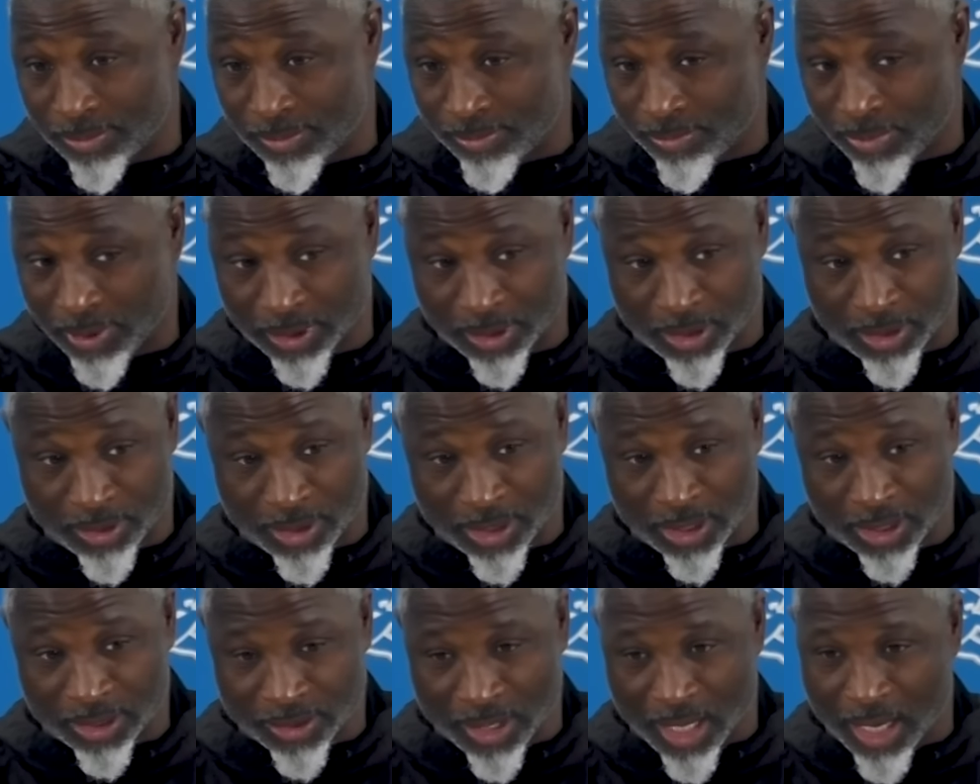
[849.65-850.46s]
But the
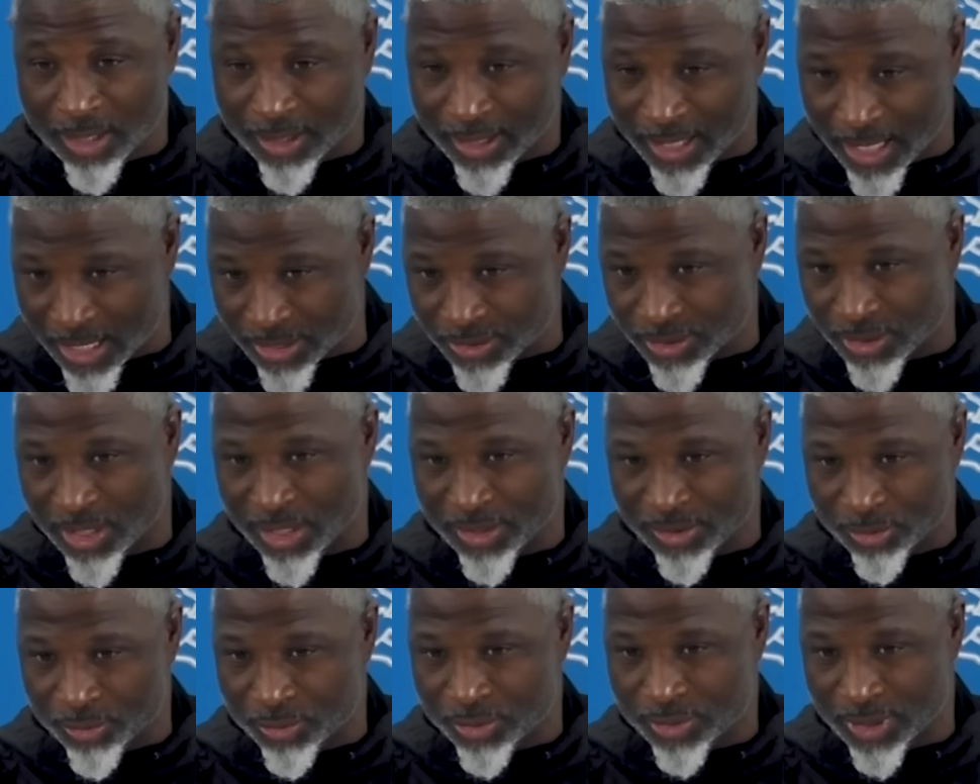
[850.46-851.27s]
thing is, our guys
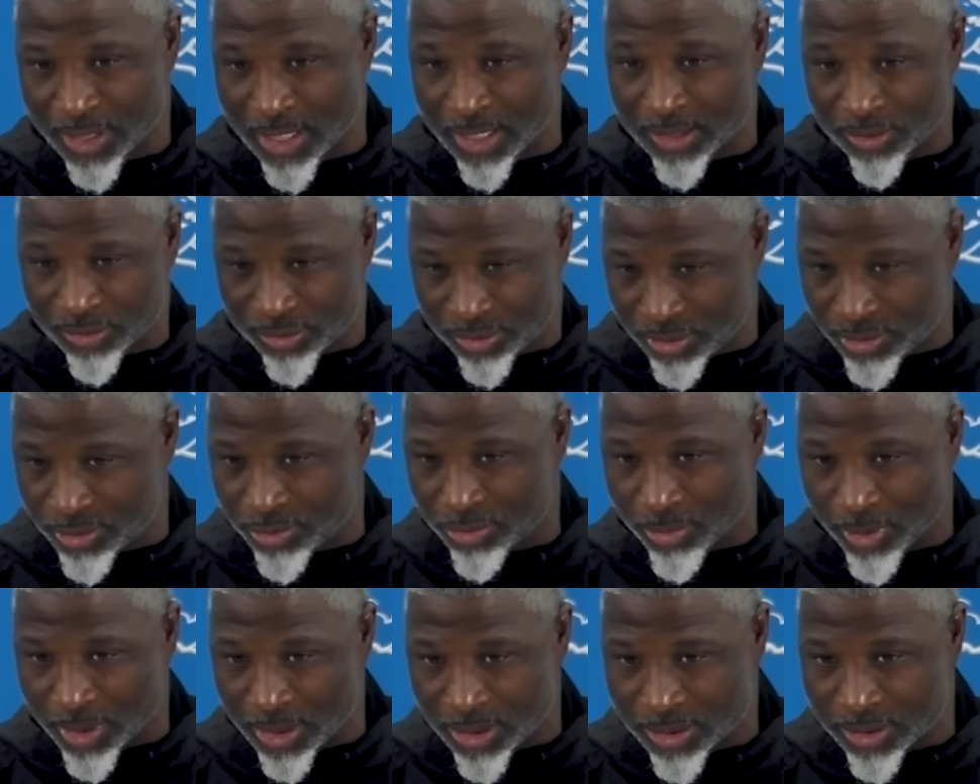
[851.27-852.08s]
understand the
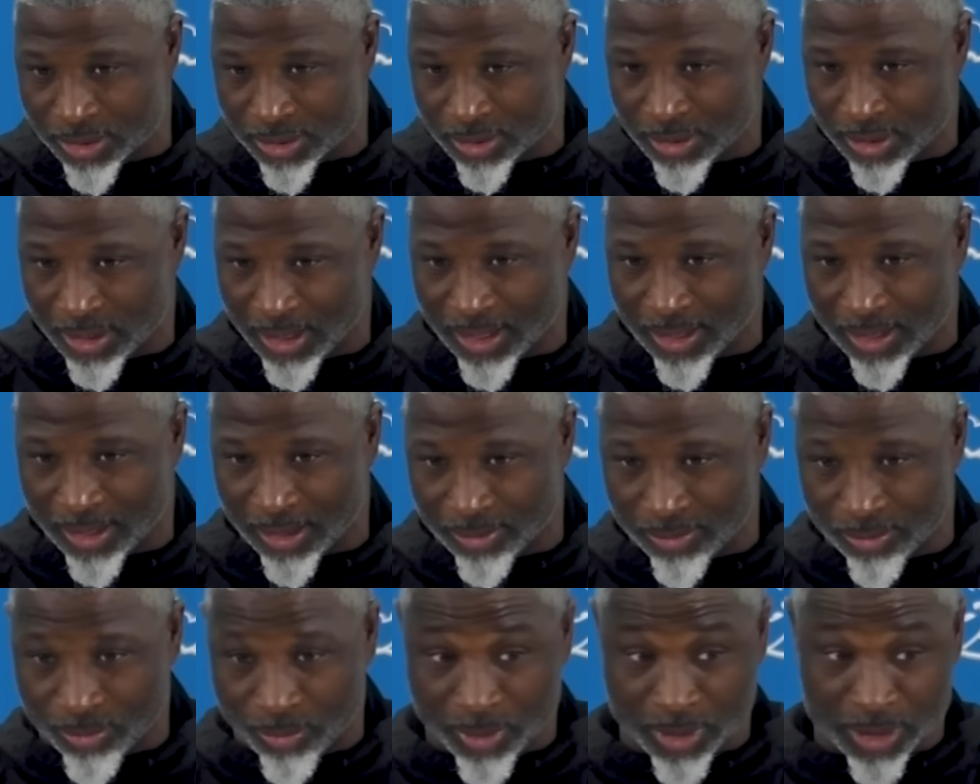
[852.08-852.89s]
situation,
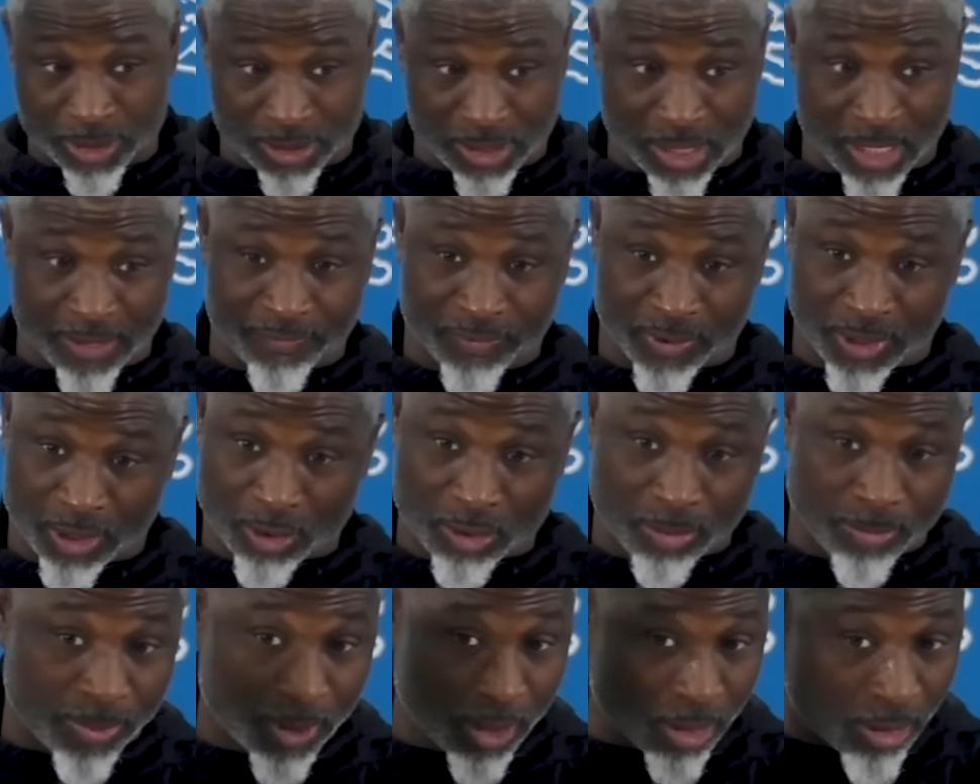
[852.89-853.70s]
and when it's time for Hail
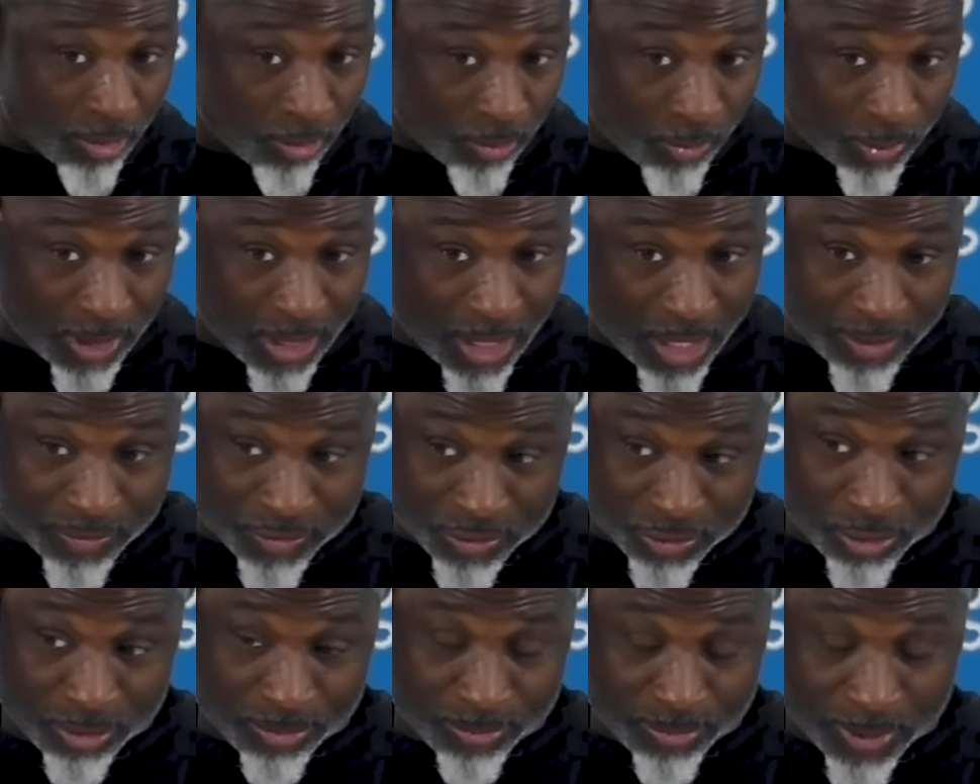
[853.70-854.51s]
Mary, we have
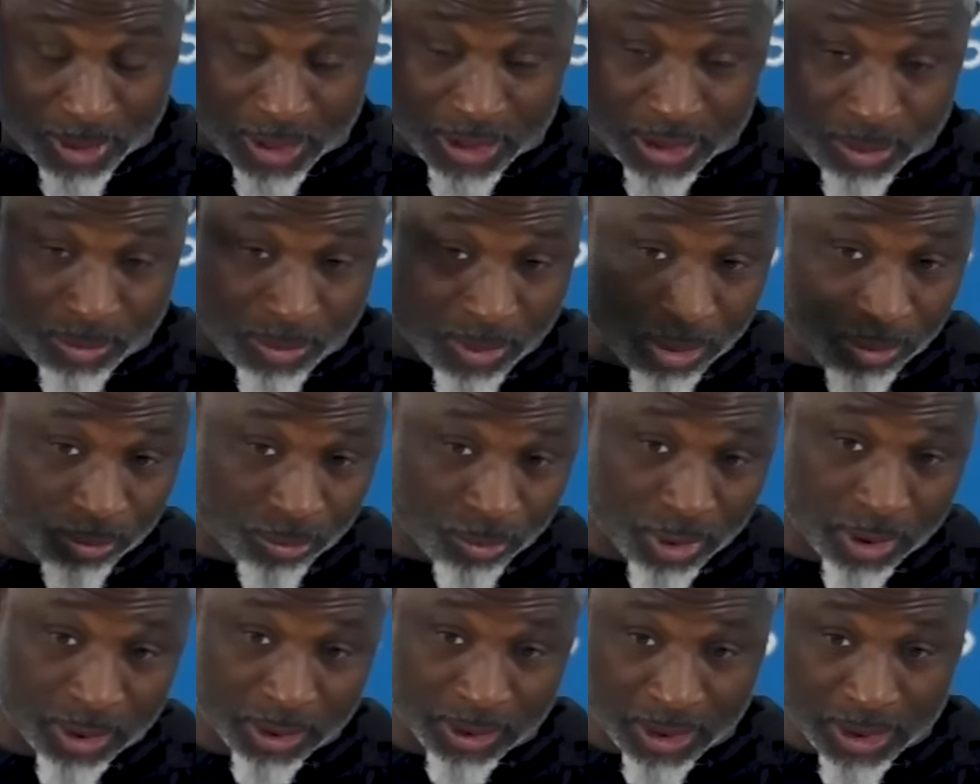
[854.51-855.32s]
certain plays that we're going to
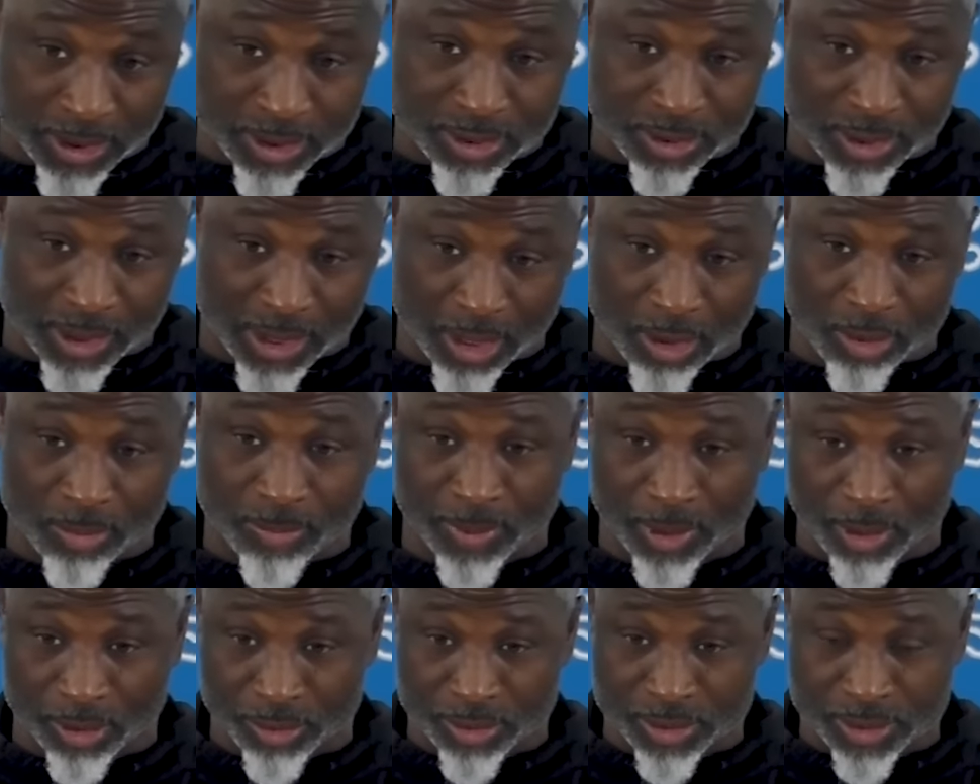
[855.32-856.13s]
run against Hail
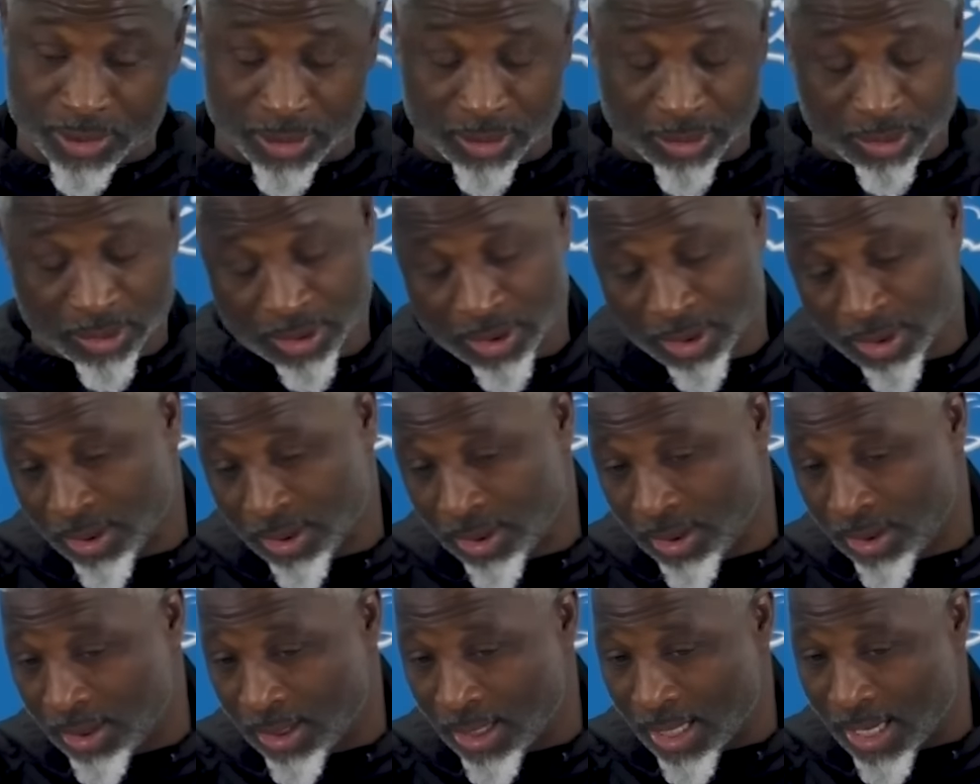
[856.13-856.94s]
Marys, and
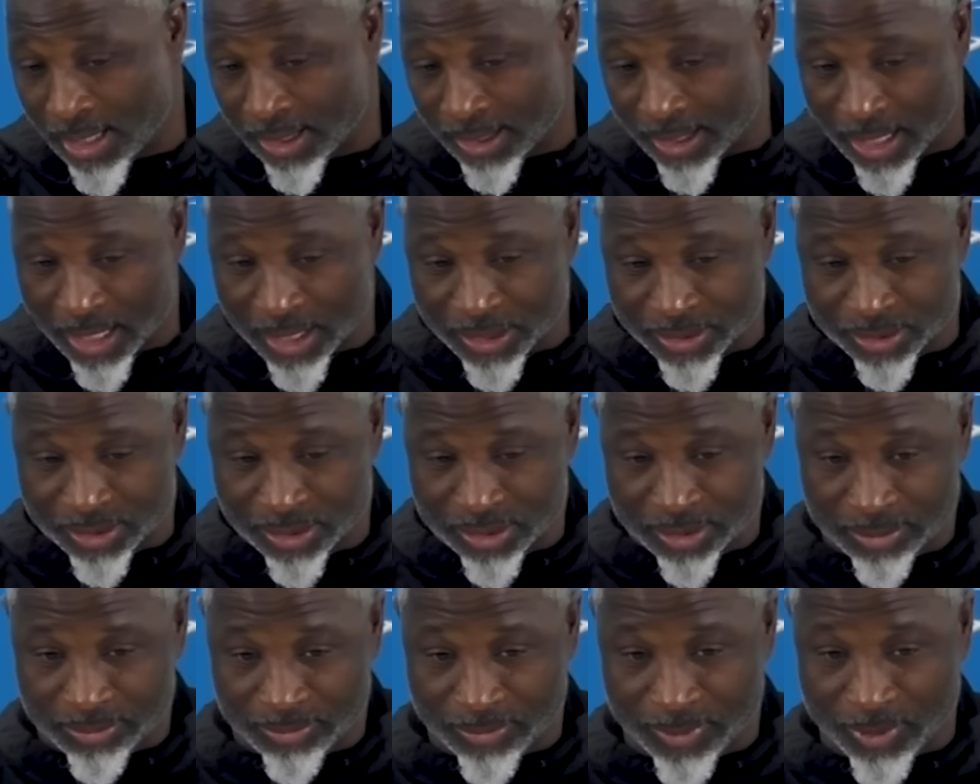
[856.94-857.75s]
our
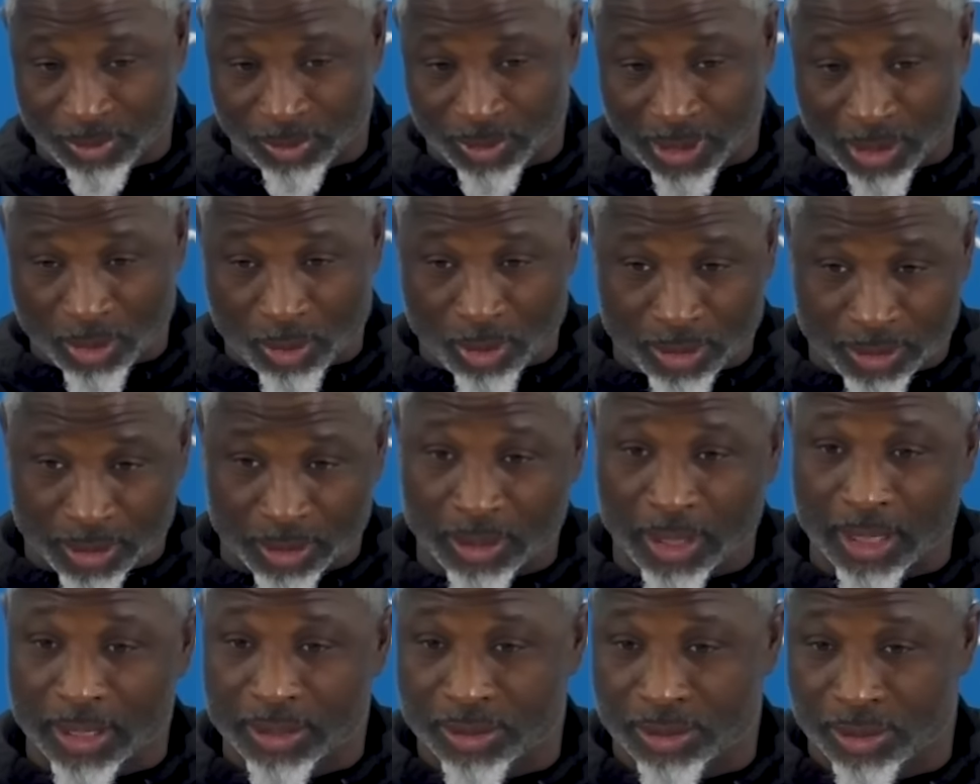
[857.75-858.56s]
guys, you know, they go out there
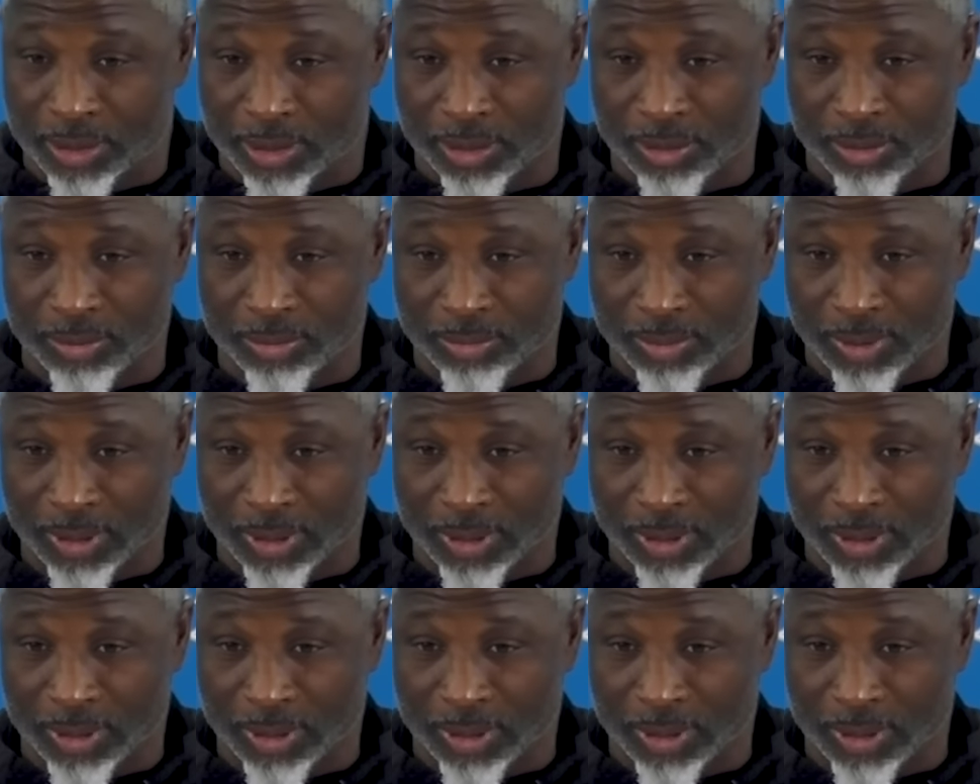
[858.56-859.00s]
and execute.